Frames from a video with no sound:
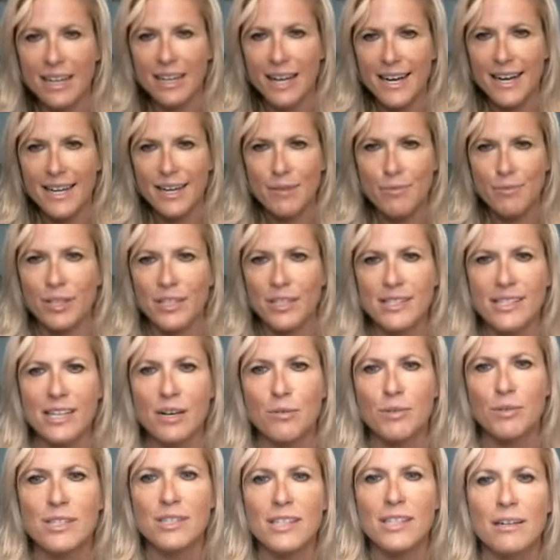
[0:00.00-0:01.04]
I didn't realize that
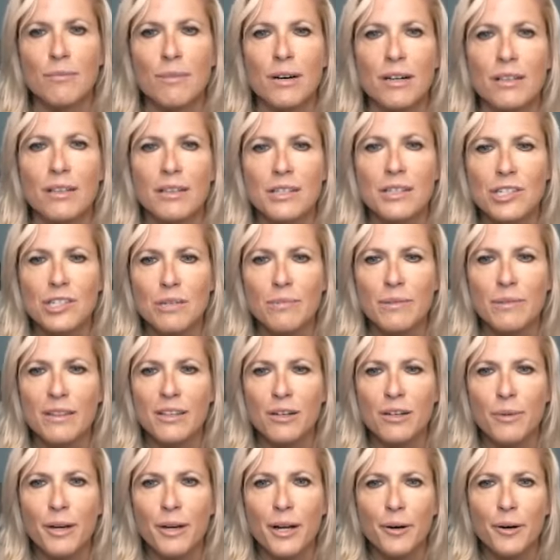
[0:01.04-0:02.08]
was the etymology, but
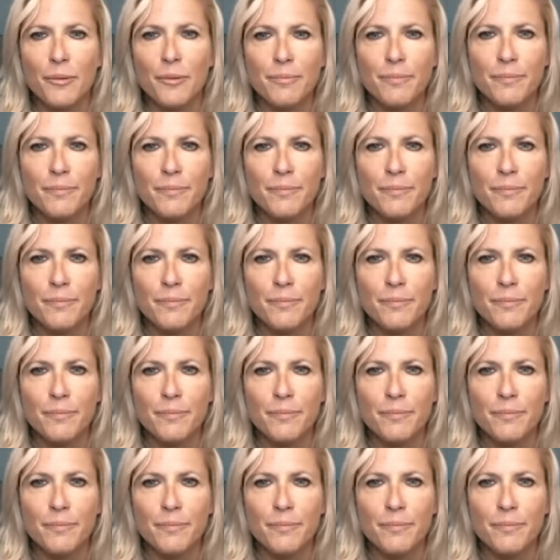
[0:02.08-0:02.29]
there we go.